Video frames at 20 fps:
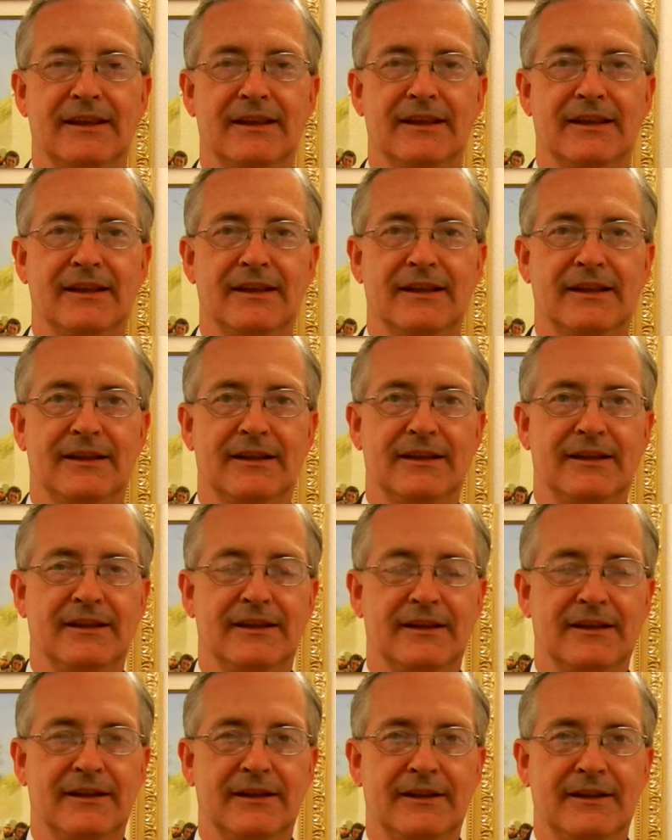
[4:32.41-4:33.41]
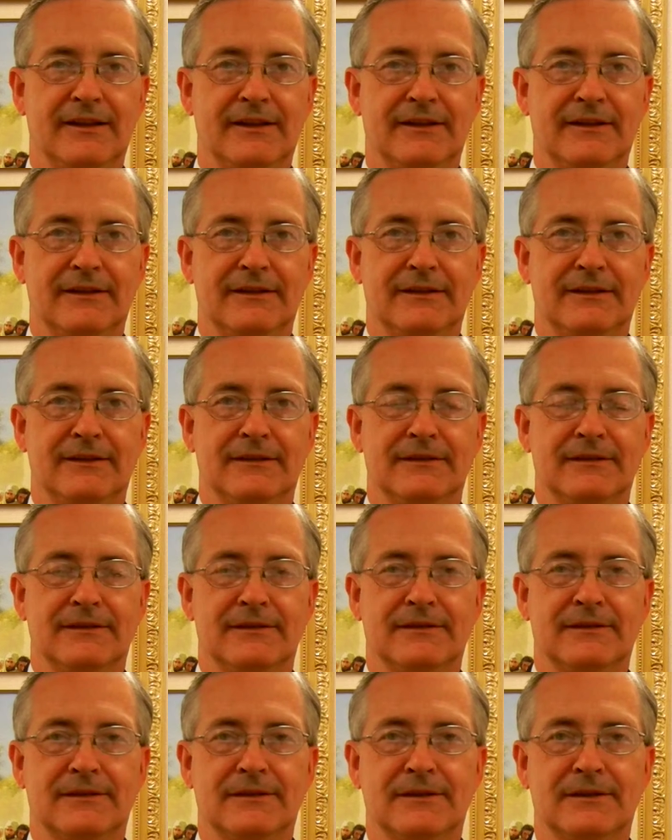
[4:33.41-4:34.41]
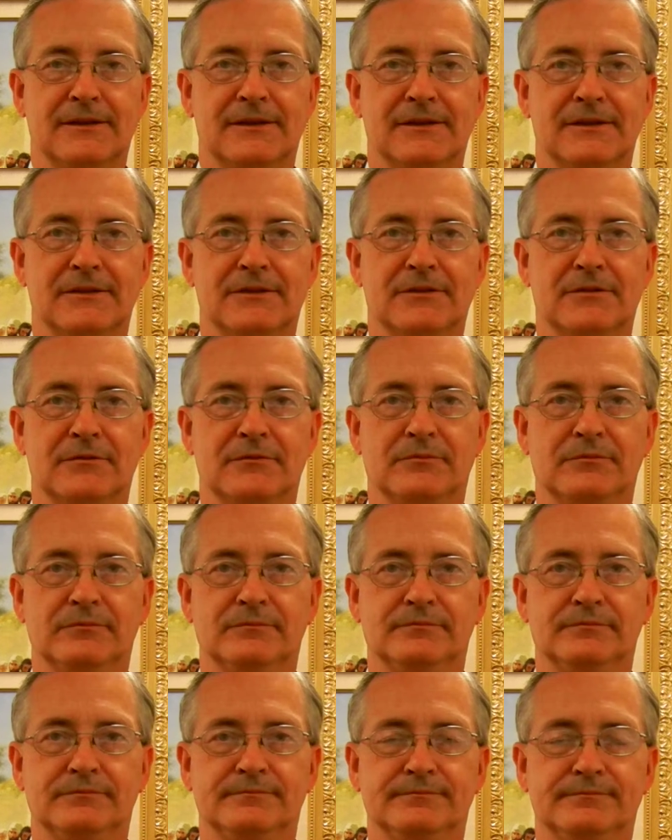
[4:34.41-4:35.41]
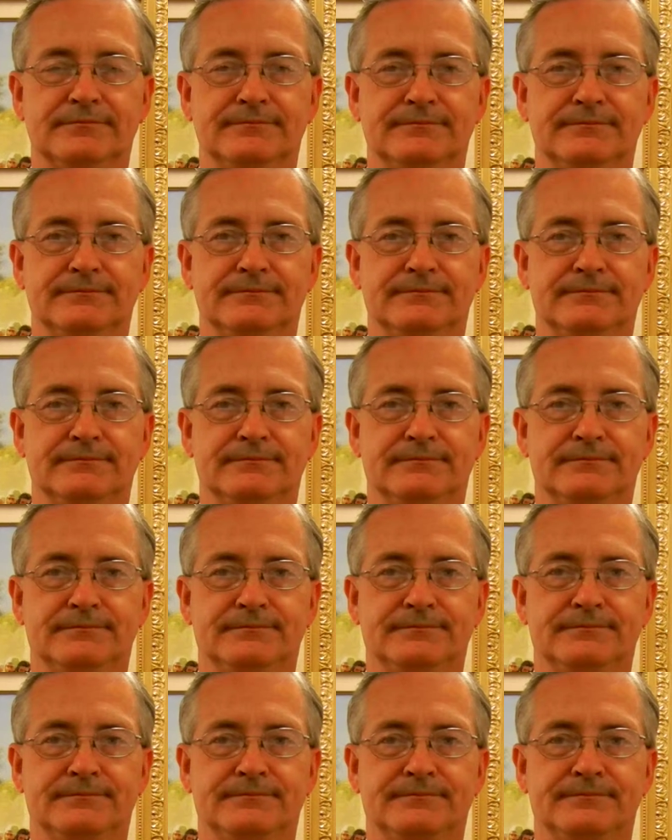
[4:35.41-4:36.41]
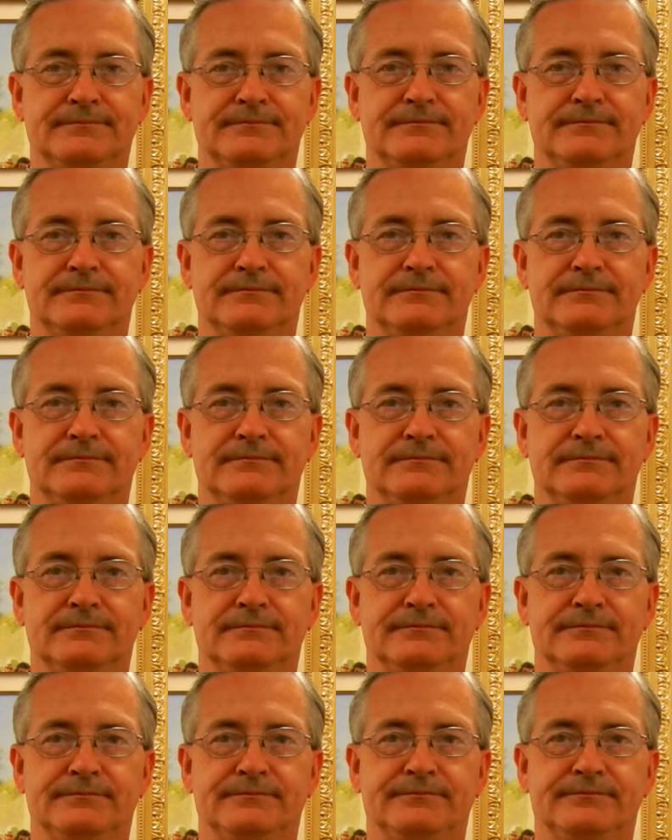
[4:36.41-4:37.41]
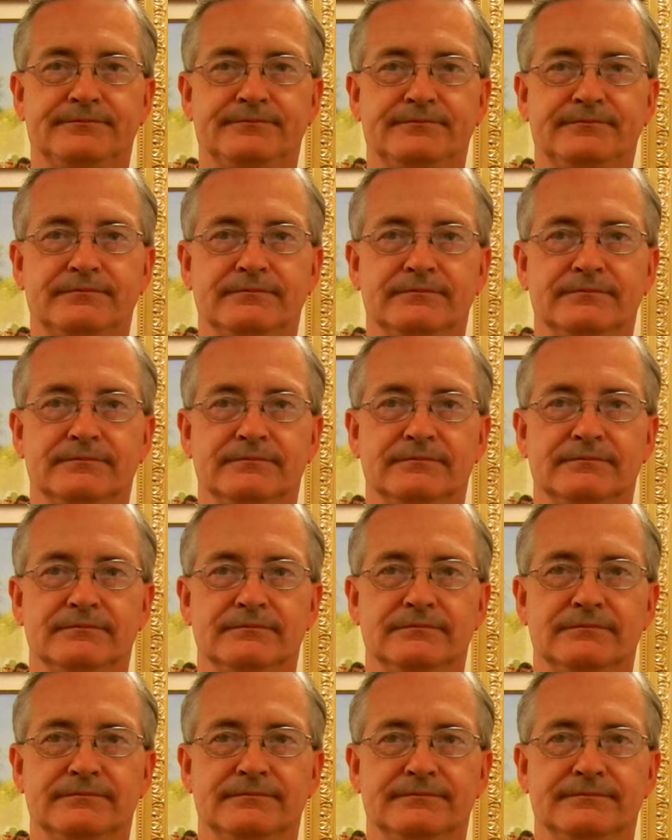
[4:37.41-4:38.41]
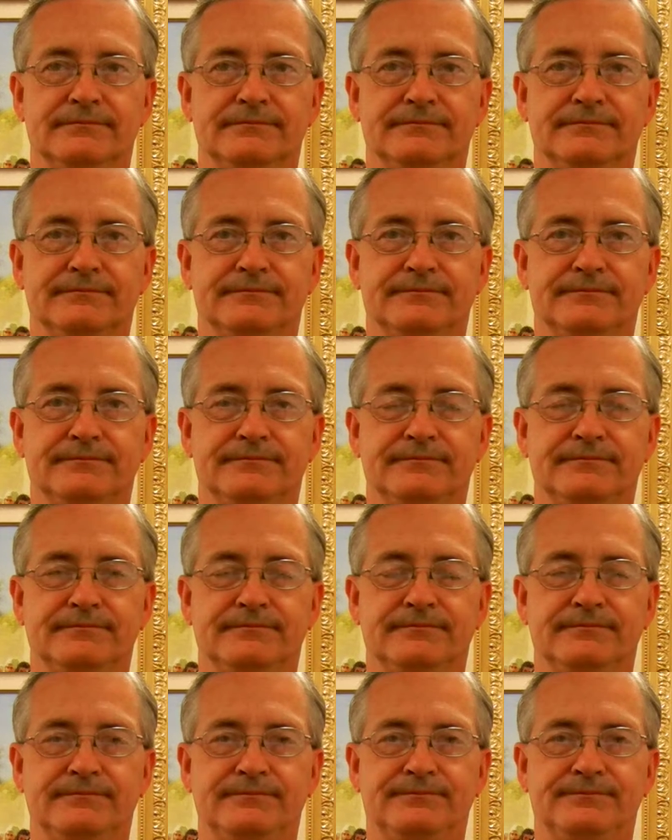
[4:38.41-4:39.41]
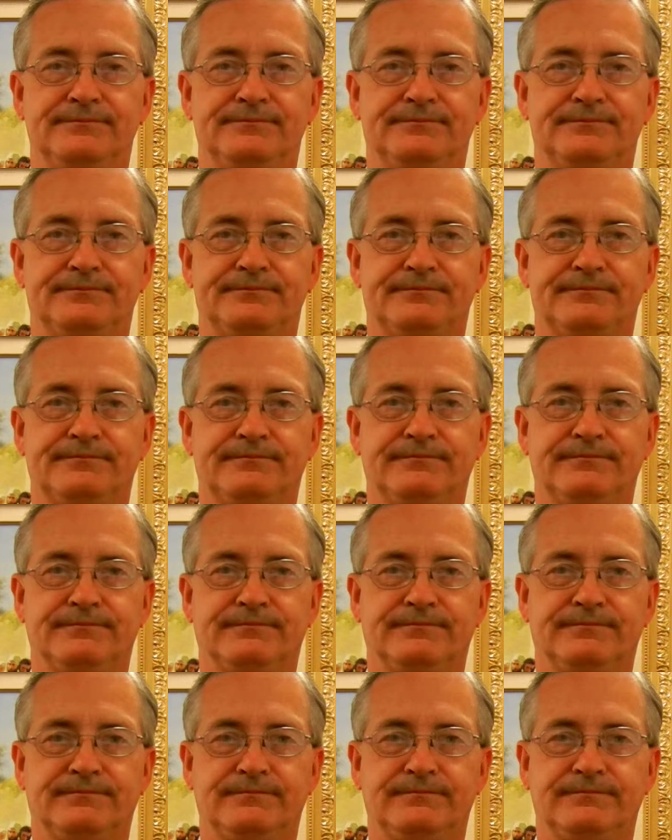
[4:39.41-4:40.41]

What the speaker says: The person shown says nothing.